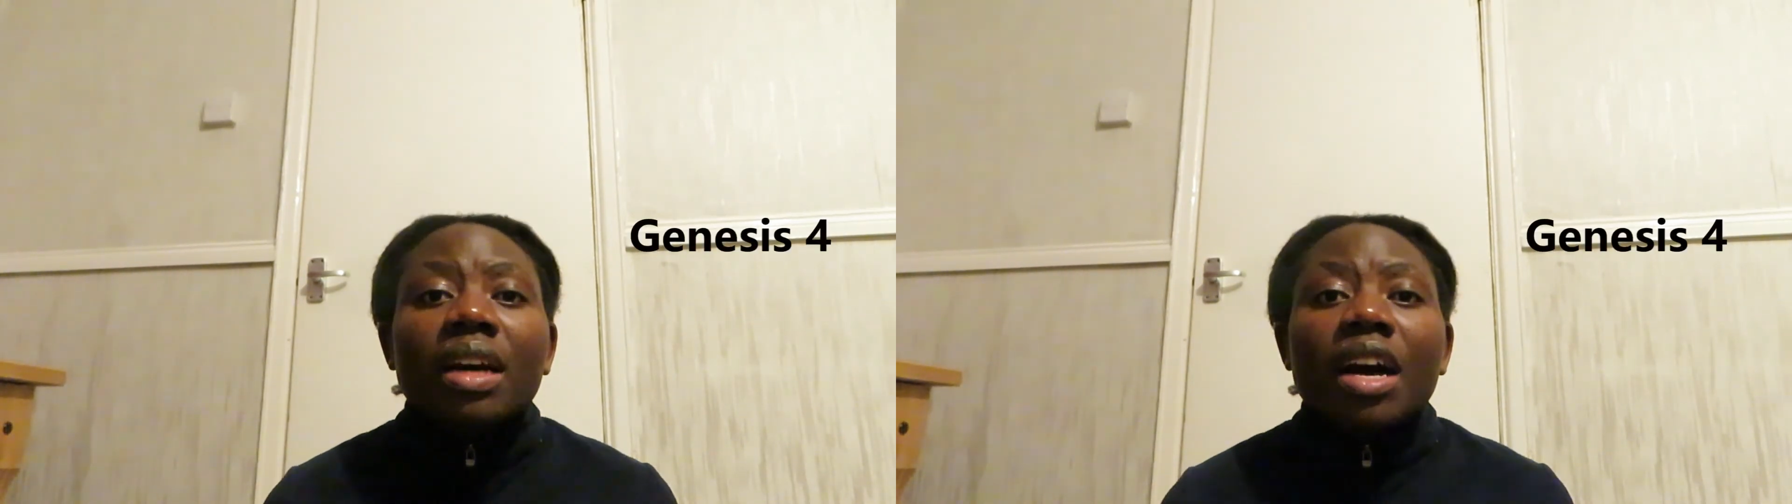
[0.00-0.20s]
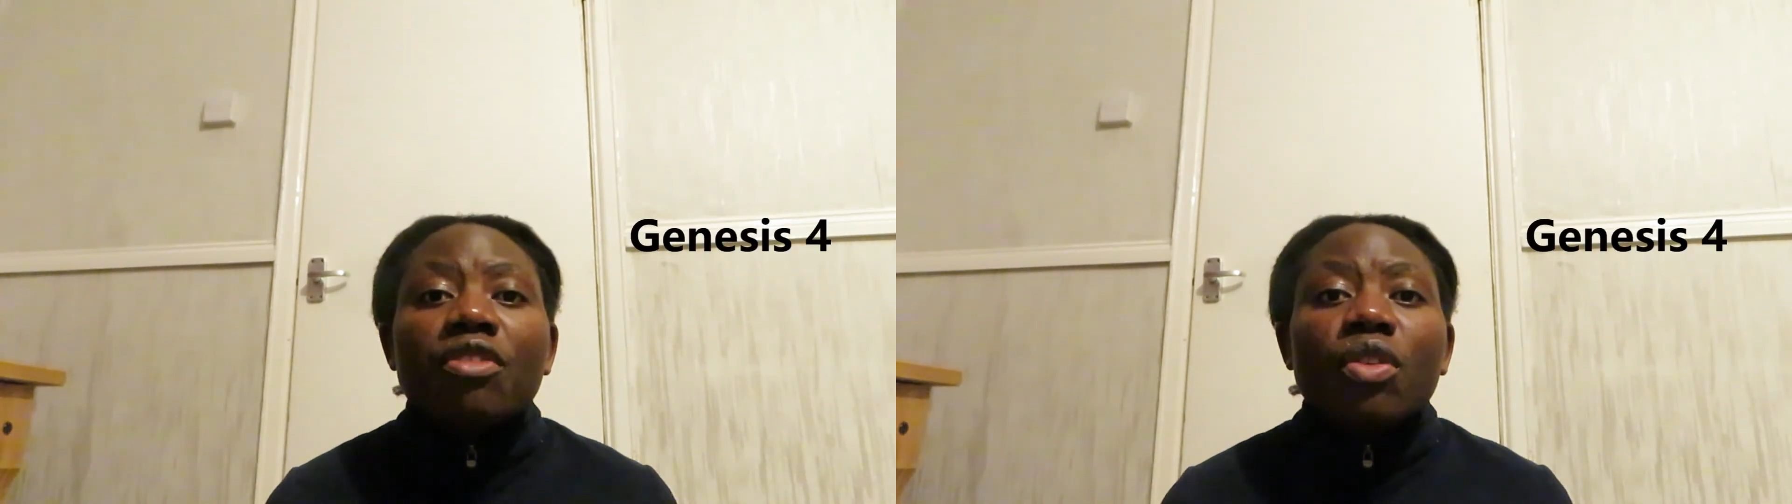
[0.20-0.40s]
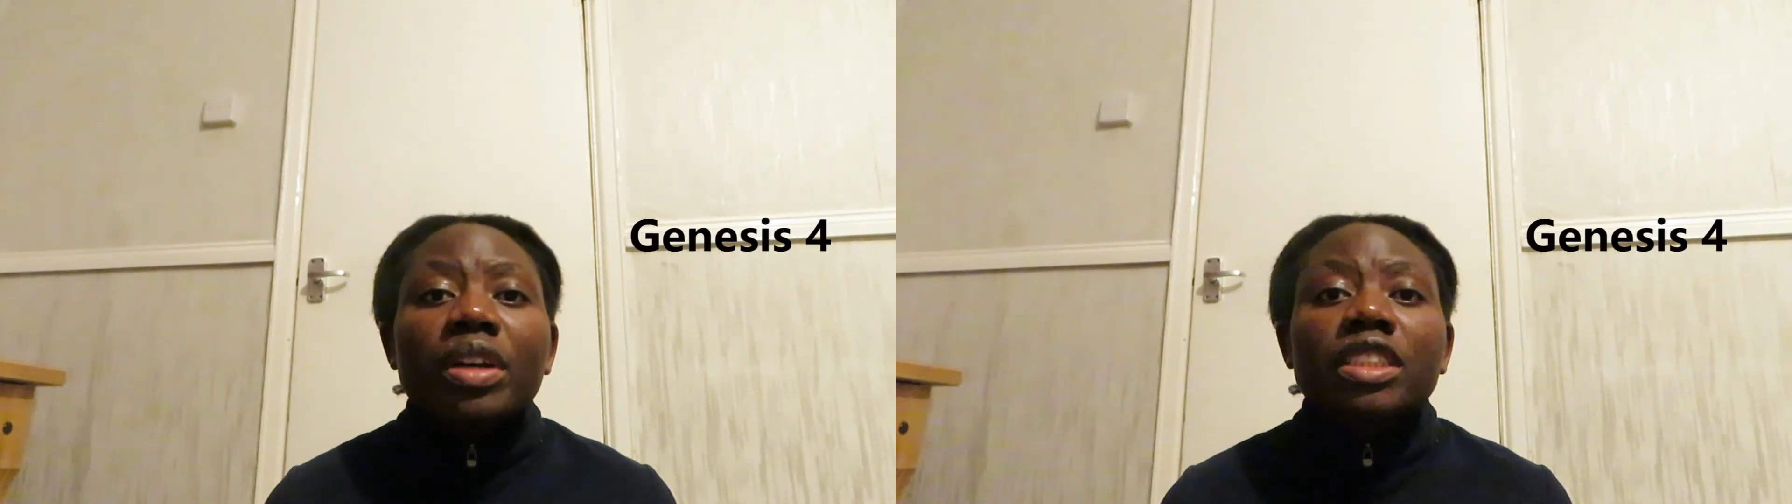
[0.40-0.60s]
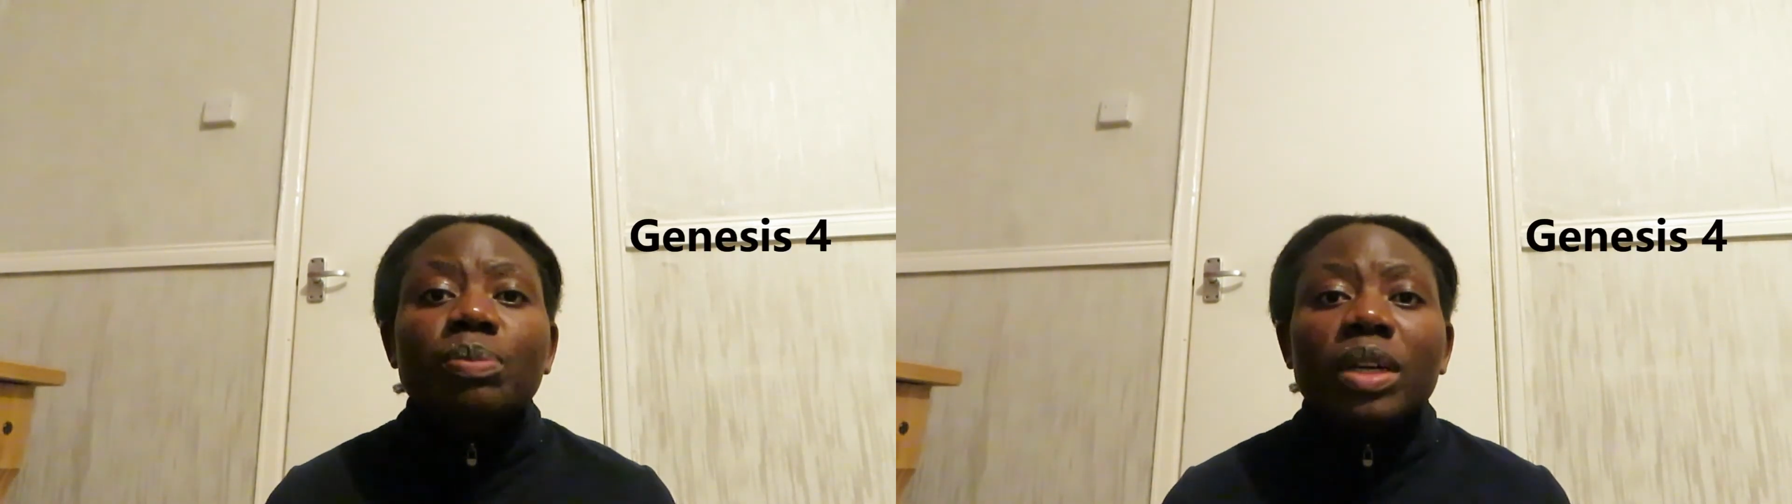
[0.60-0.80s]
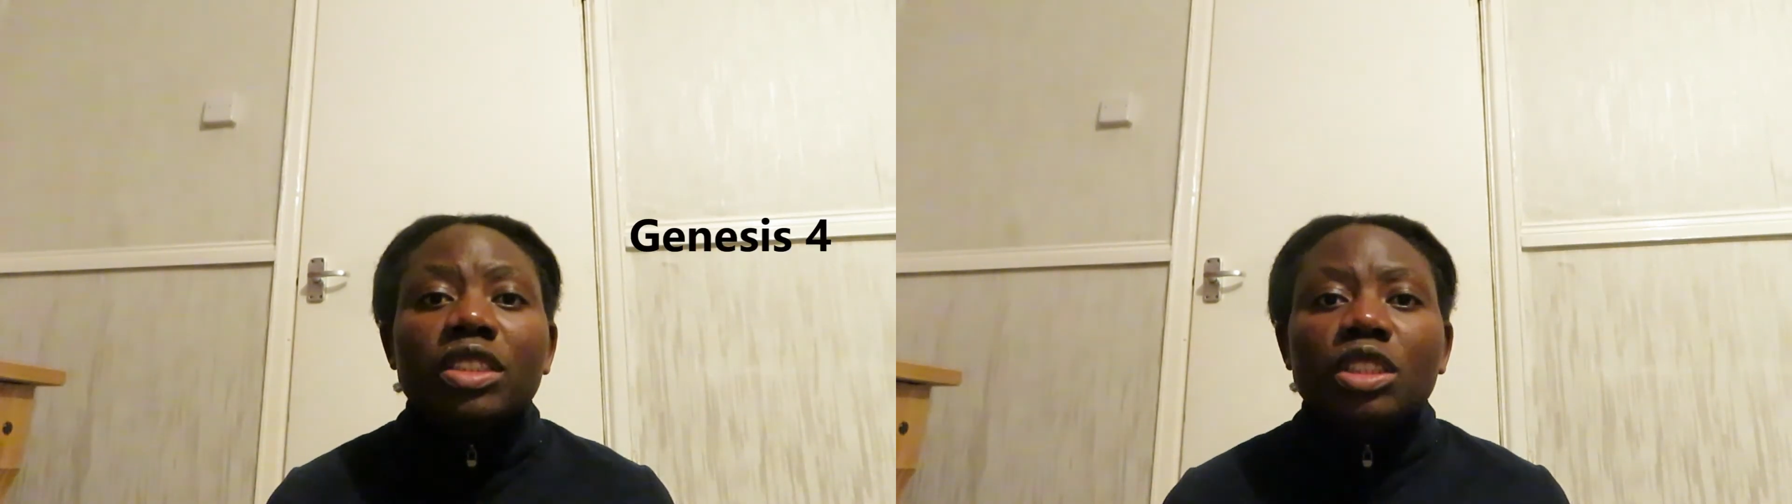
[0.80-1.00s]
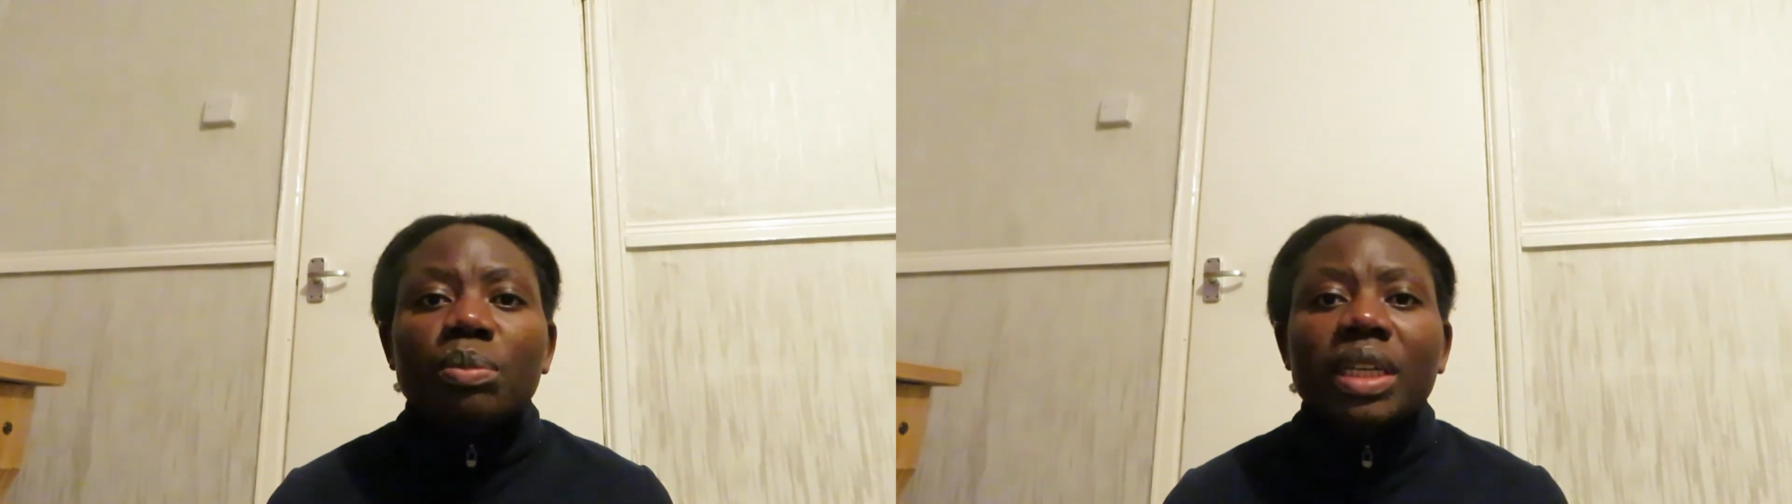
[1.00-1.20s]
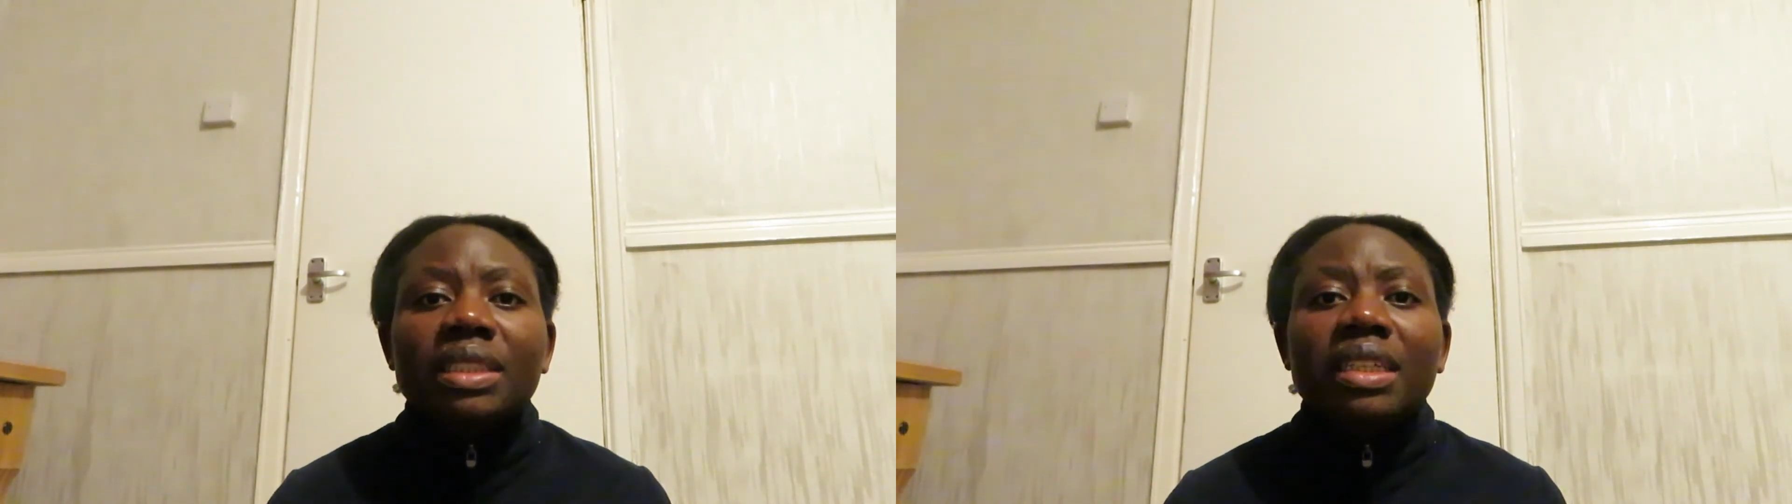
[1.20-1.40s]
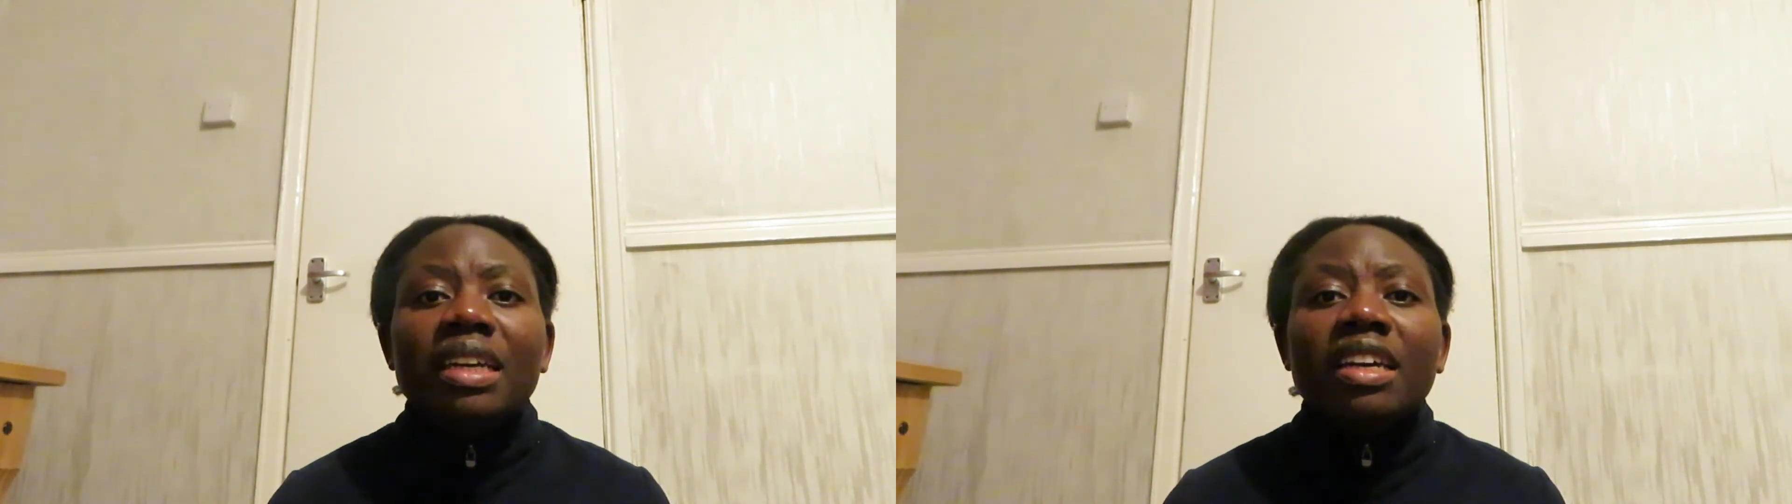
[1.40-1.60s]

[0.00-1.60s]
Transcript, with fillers: and for his punishment,